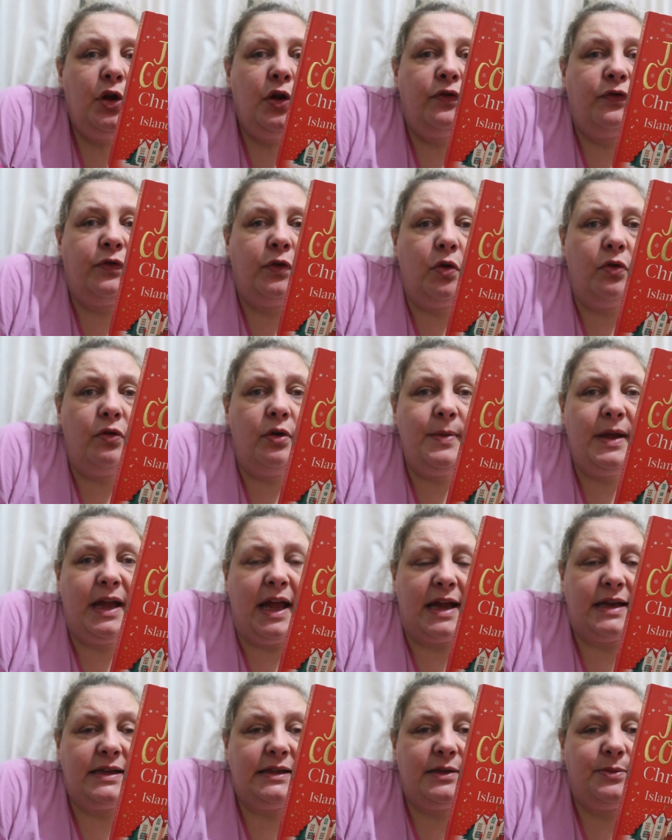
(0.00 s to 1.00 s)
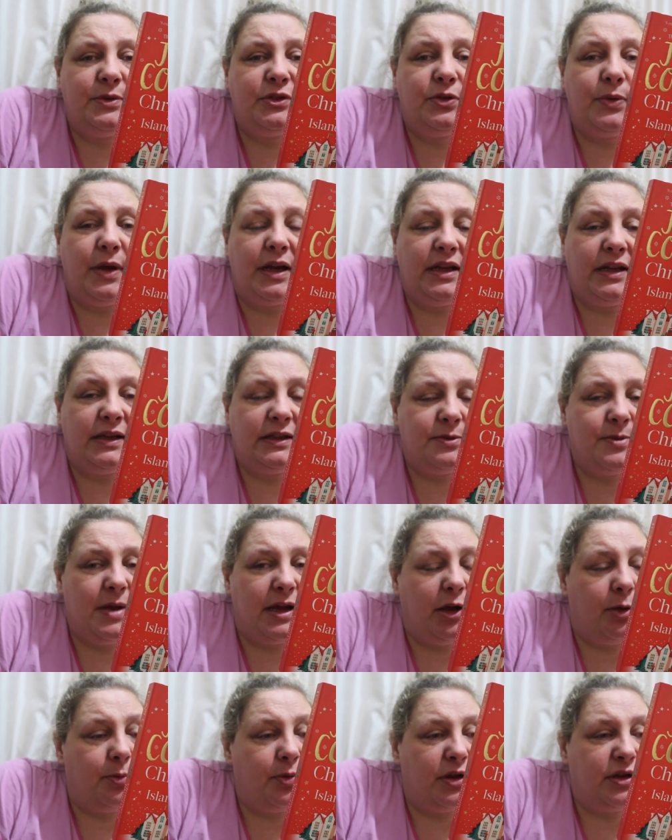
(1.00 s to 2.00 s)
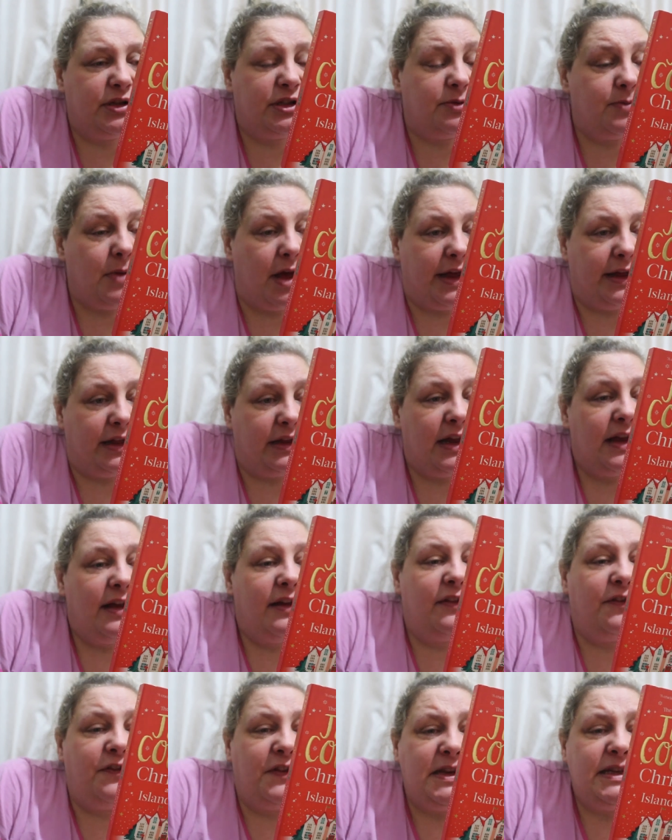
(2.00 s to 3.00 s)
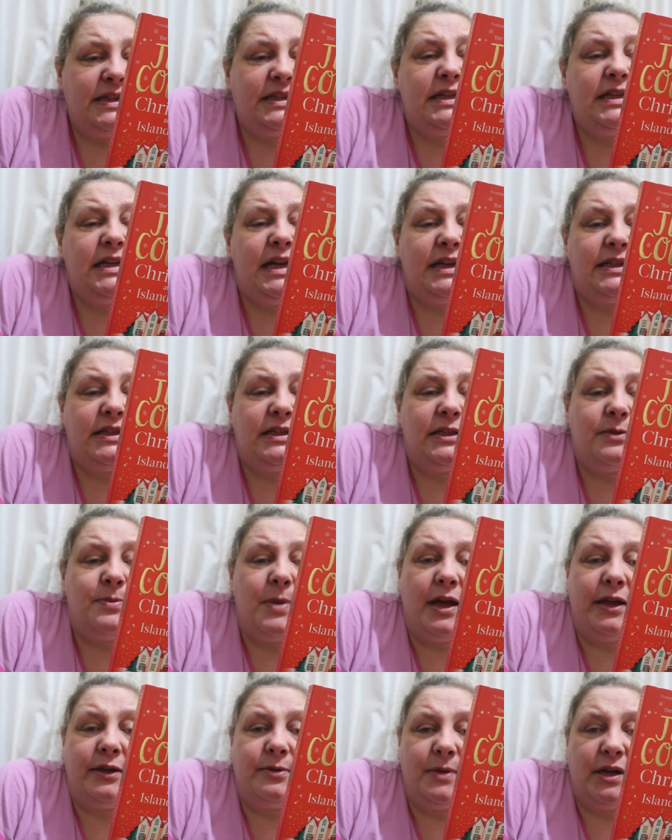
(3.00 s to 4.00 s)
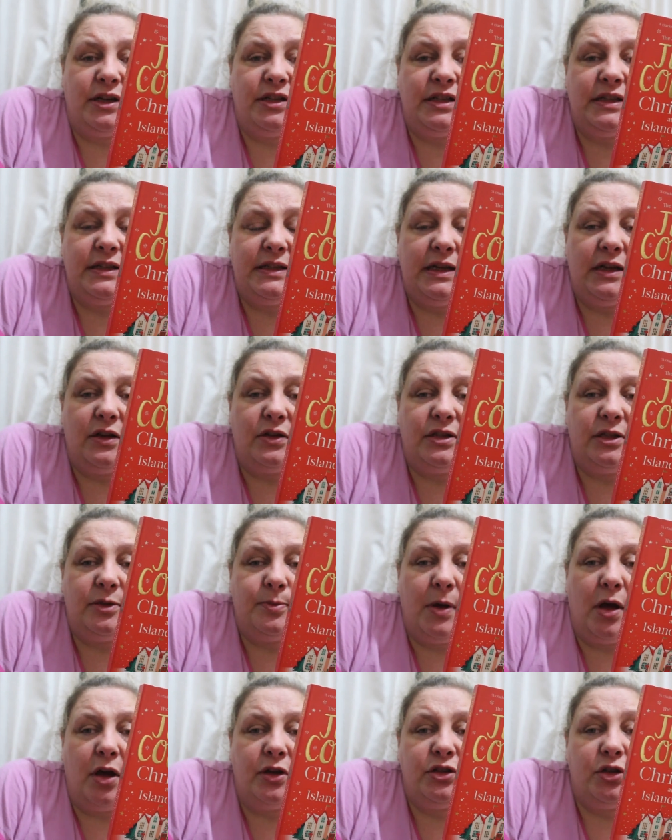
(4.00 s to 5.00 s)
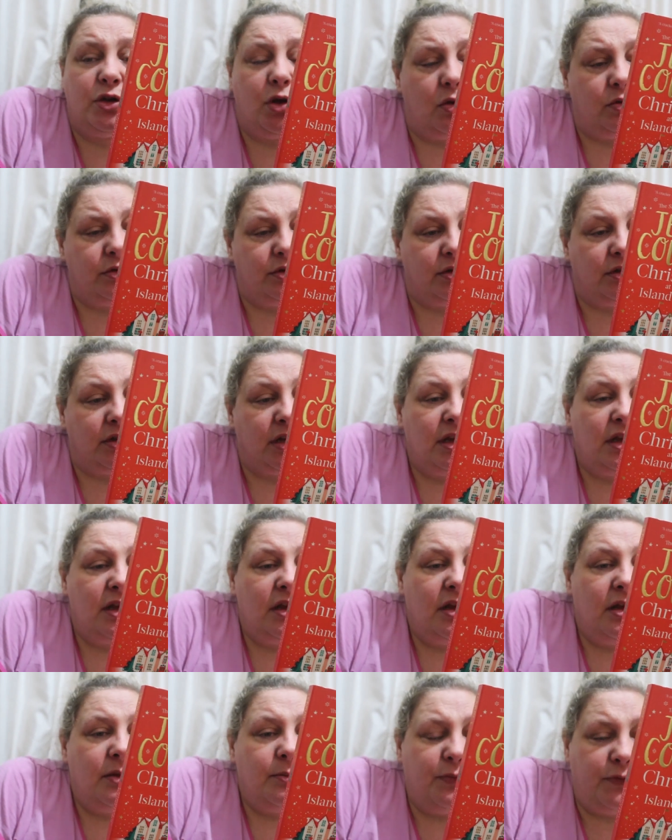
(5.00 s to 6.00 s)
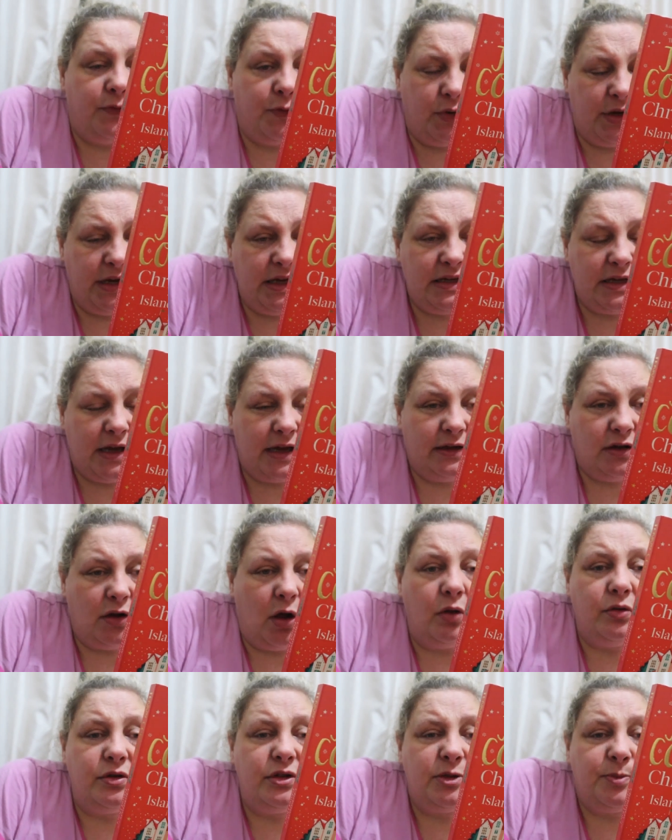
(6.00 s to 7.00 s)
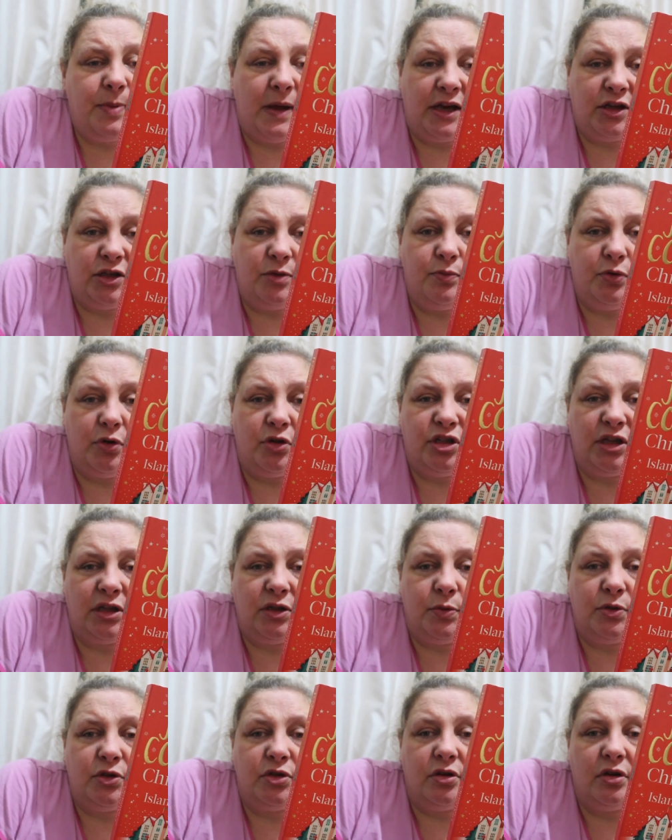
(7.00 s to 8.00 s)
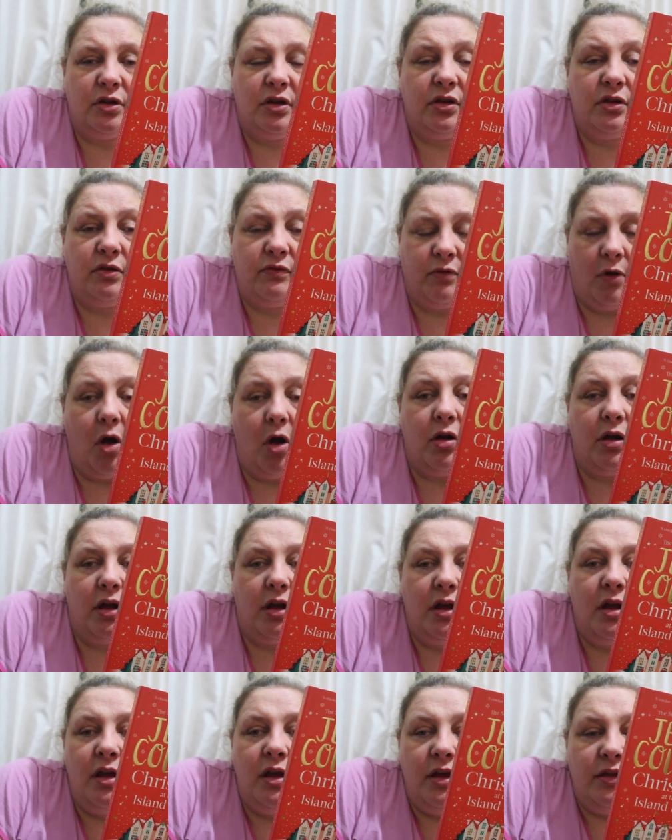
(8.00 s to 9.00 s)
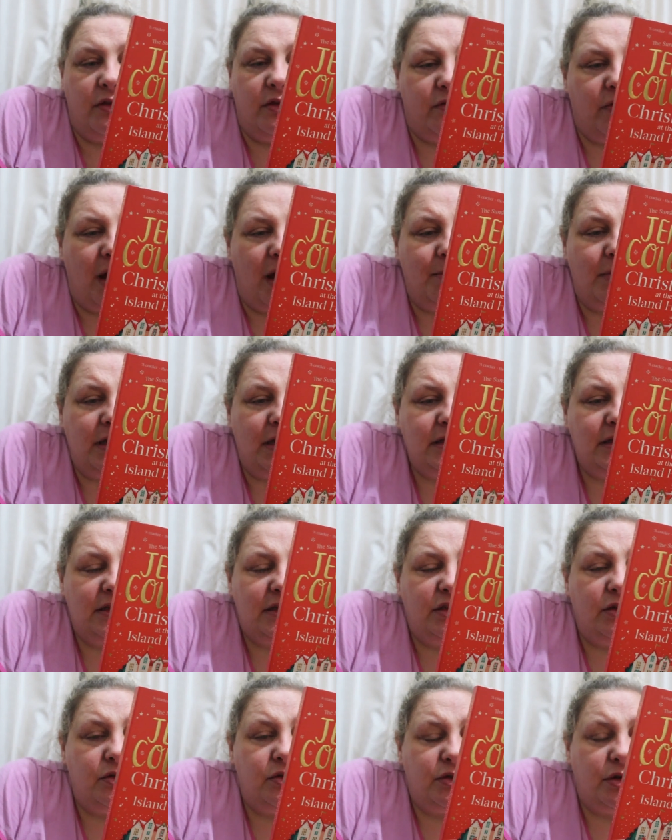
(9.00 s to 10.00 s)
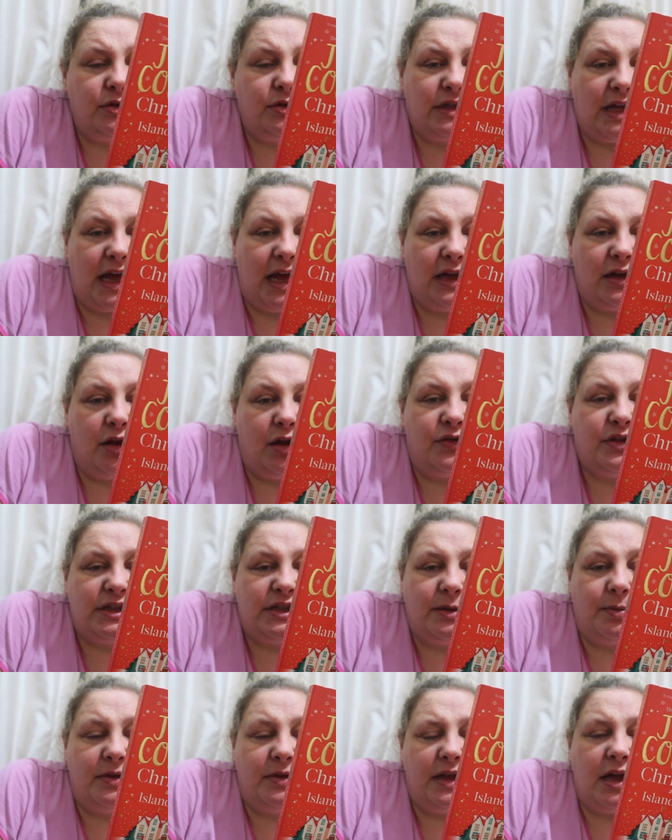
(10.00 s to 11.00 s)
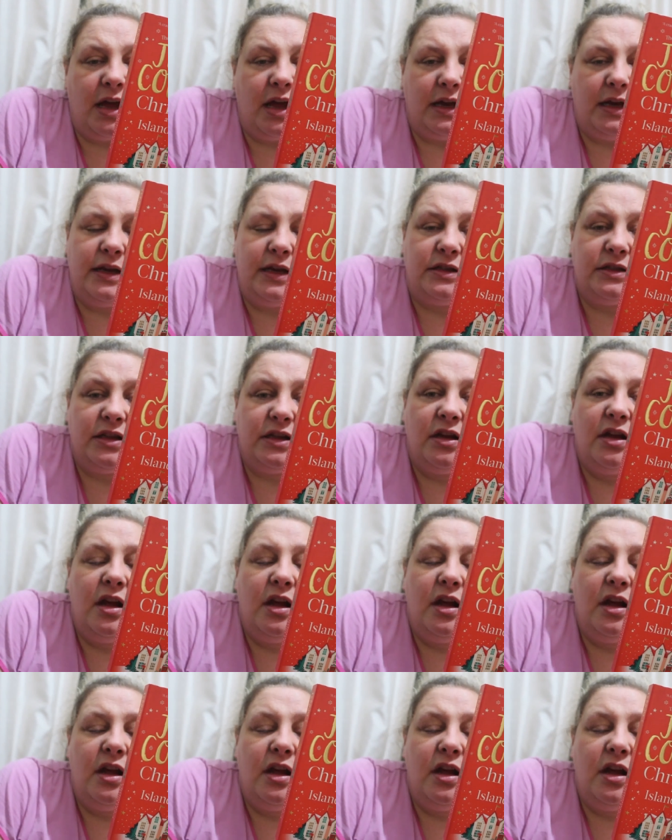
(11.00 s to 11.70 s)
Flora Mackenzie will do anything to make her brother smile. Fintan hasn't smiled much since he lost his part to Colton. Before he died, Colton's passion project was The Rock, the rambling, disused hotel on the tip of the island.